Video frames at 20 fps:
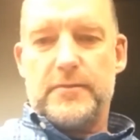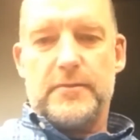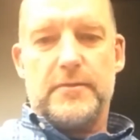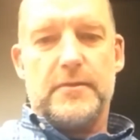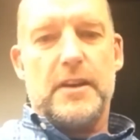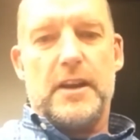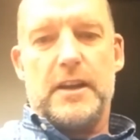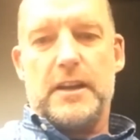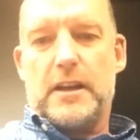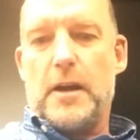
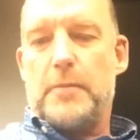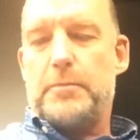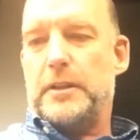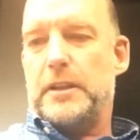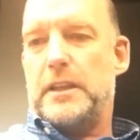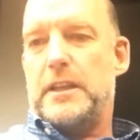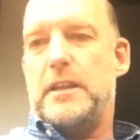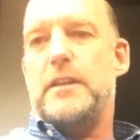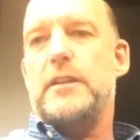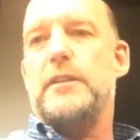a couple
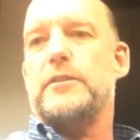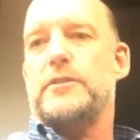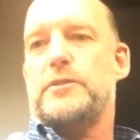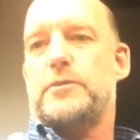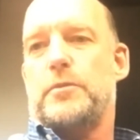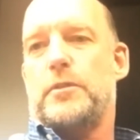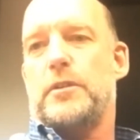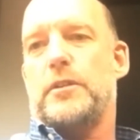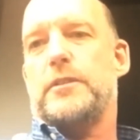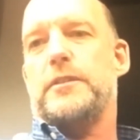of years
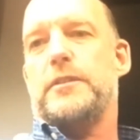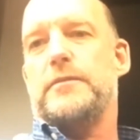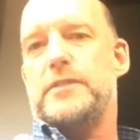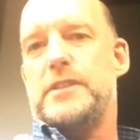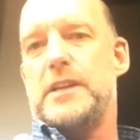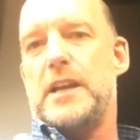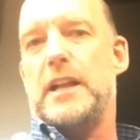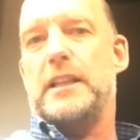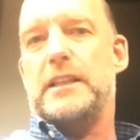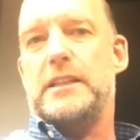worth of
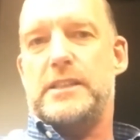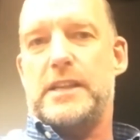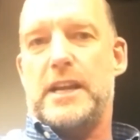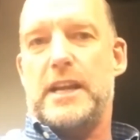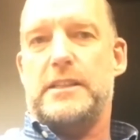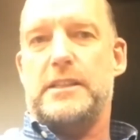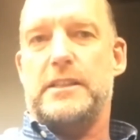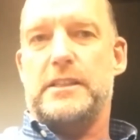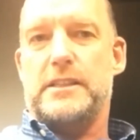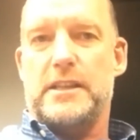gel
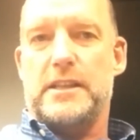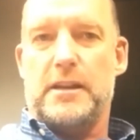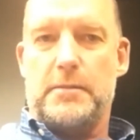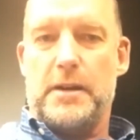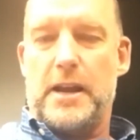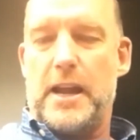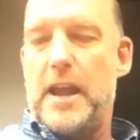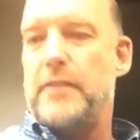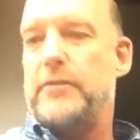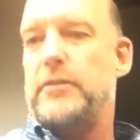injections done
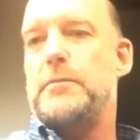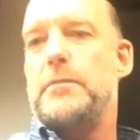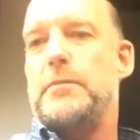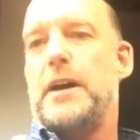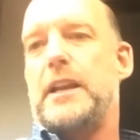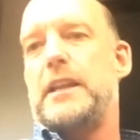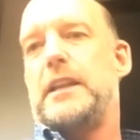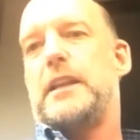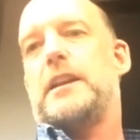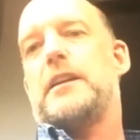by
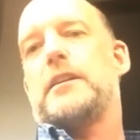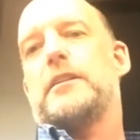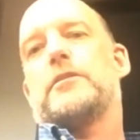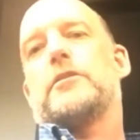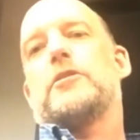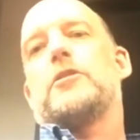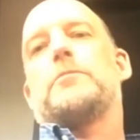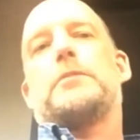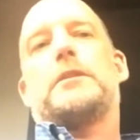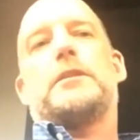everybody in our
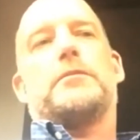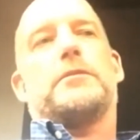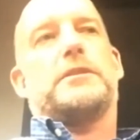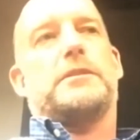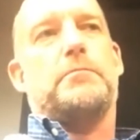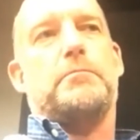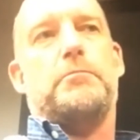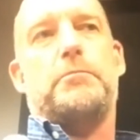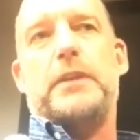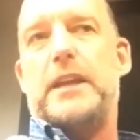group. And it was
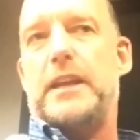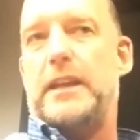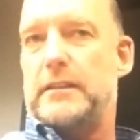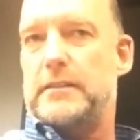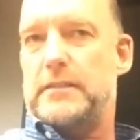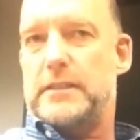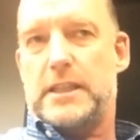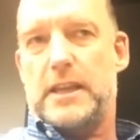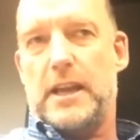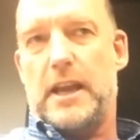a
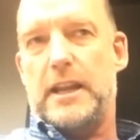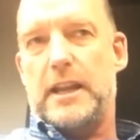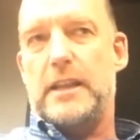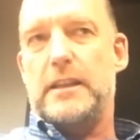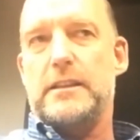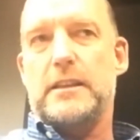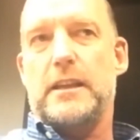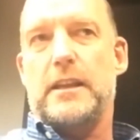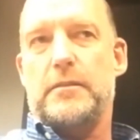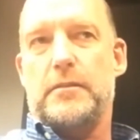big study
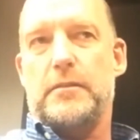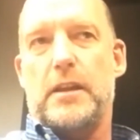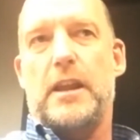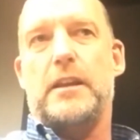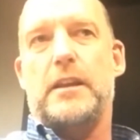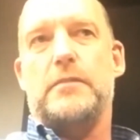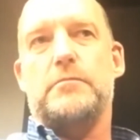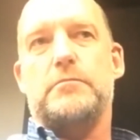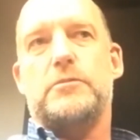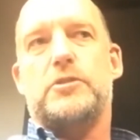and
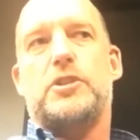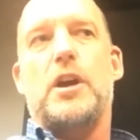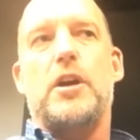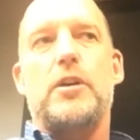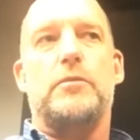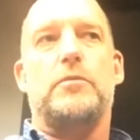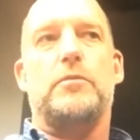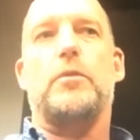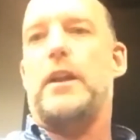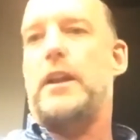it
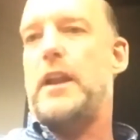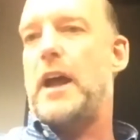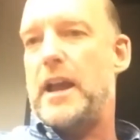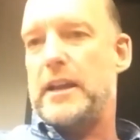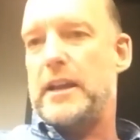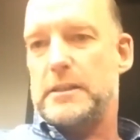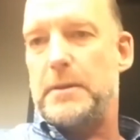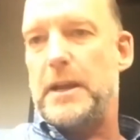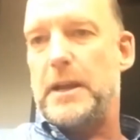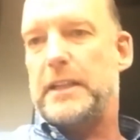showed what I
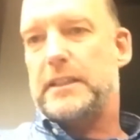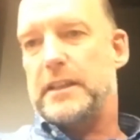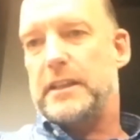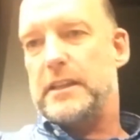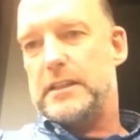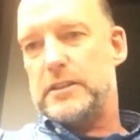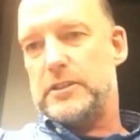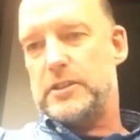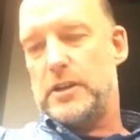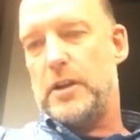expected
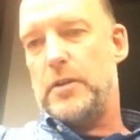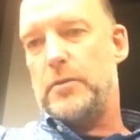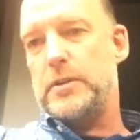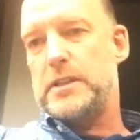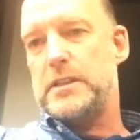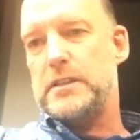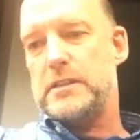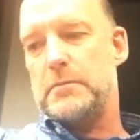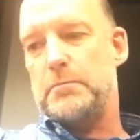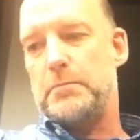it to show,
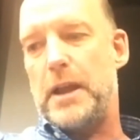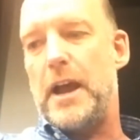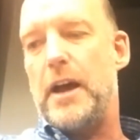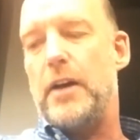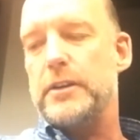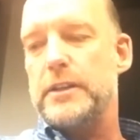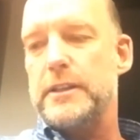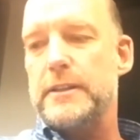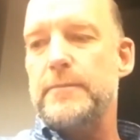which is about